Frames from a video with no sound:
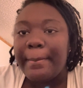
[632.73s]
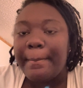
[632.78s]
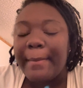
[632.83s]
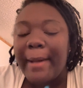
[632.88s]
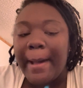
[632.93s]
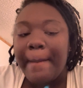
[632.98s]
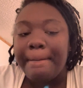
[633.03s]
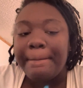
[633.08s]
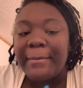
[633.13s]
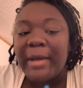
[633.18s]

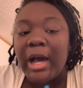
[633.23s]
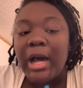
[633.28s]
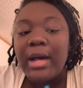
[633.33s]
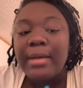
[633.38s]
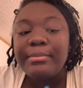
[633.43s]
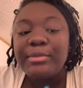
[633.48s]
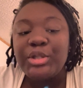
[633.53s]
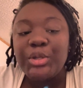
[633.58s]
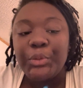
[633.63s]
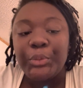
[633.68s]
my
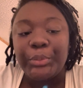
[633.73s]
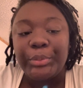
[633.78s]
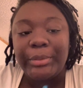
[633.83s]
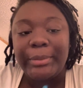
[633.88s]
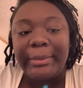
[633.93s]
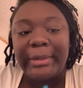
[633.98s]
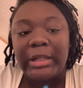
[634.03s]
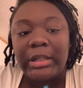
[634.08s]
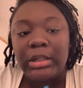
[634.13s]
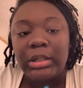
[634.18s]
mom told
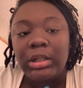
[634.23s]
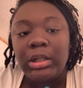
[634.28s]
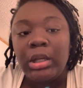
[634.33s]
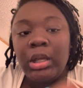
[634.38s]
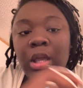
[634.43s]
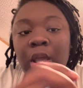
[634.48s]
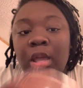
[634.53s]
me